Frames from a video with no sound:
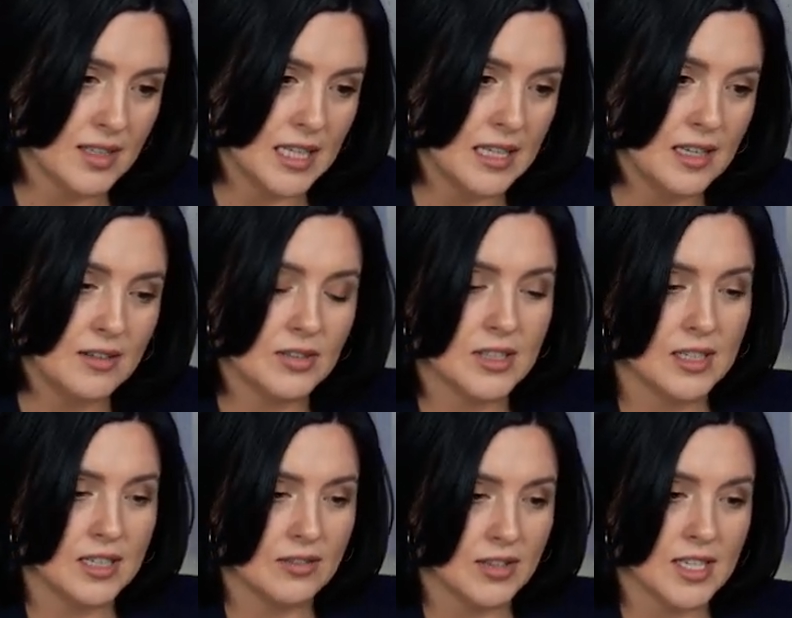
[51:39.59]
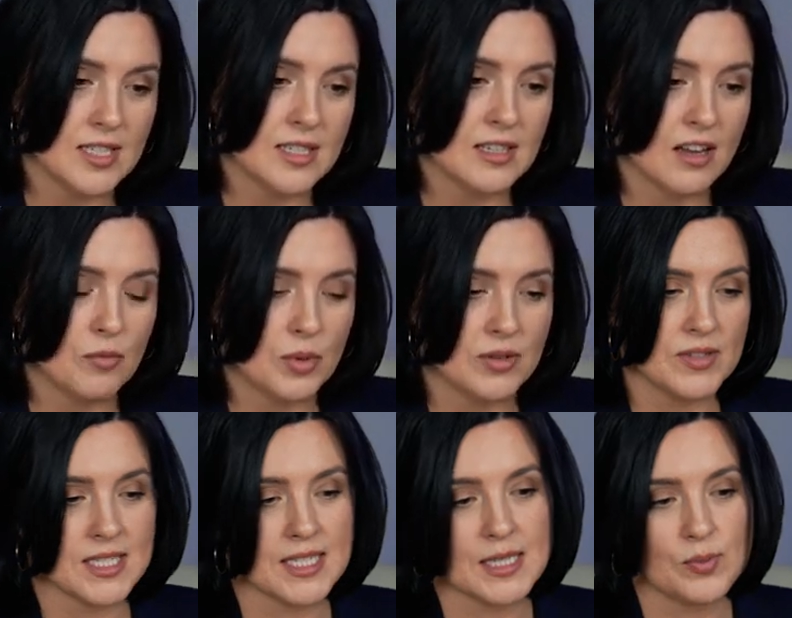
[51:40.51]
even if they didn't have
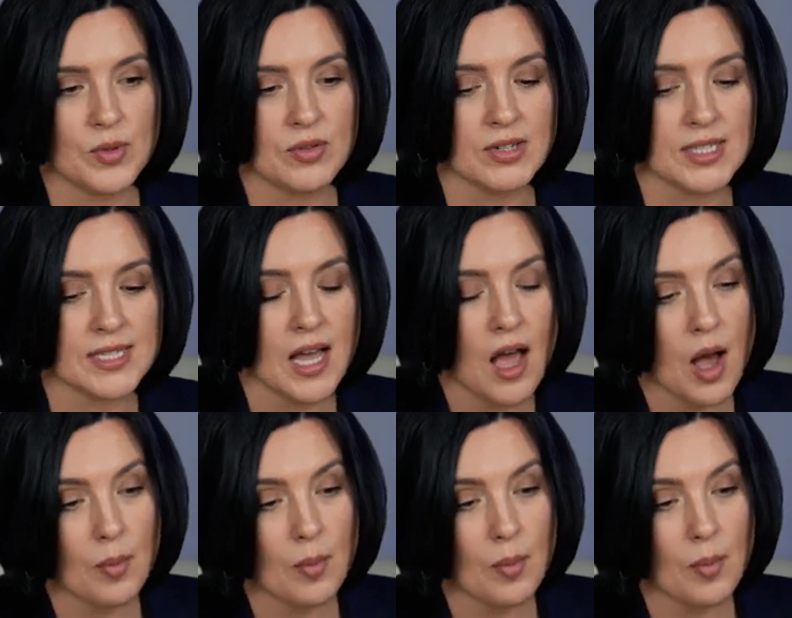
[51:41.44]
previous experience.